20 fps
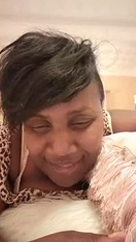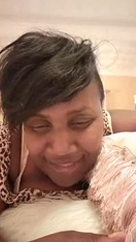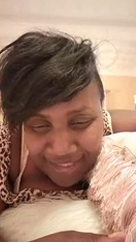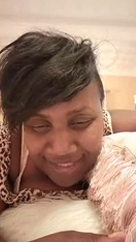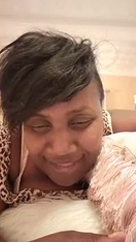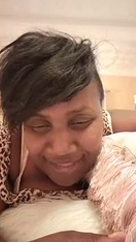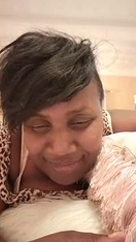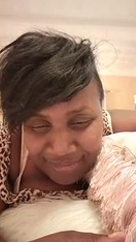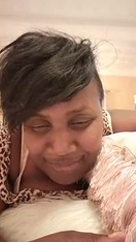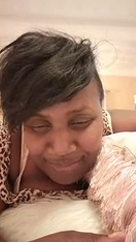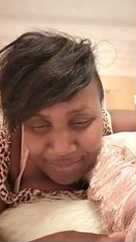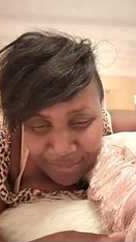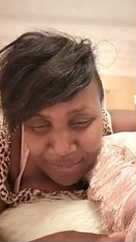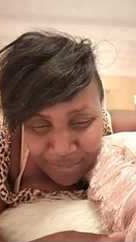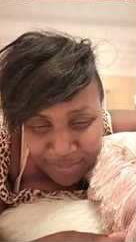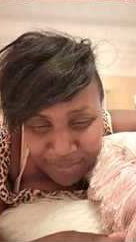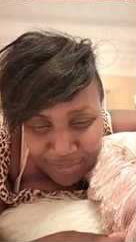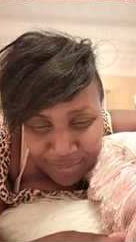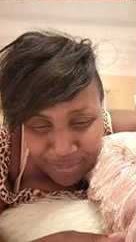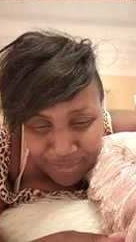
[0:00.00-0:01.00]
Yes,
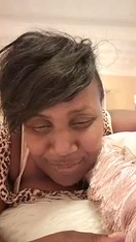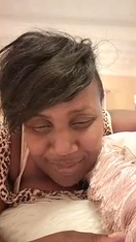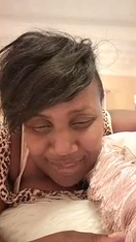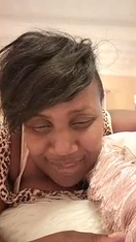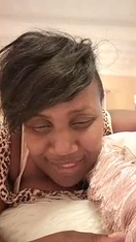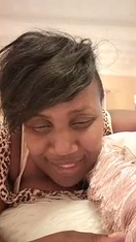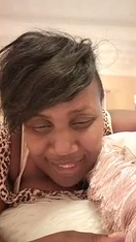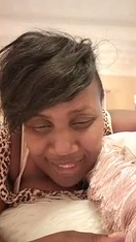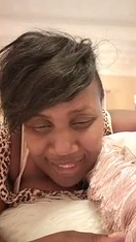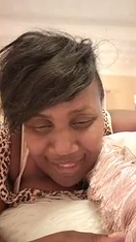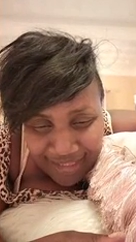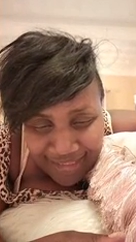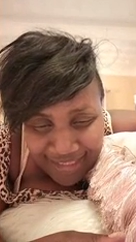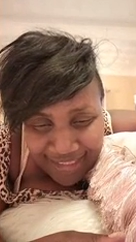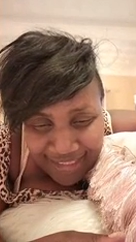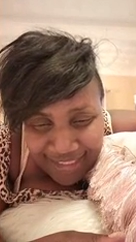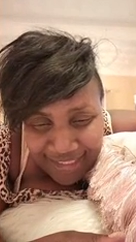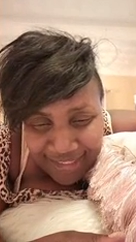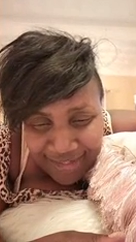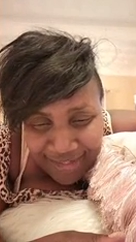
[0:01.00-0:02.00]
mute so we can't
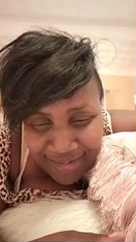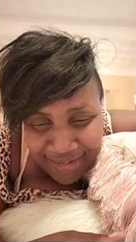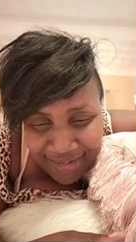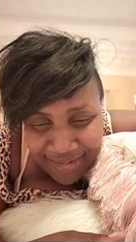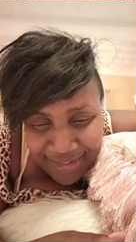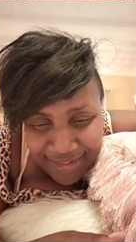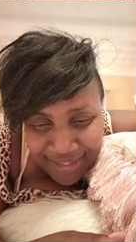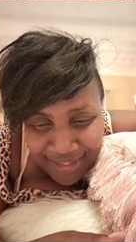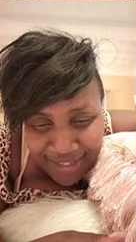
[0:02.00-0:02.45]
hear.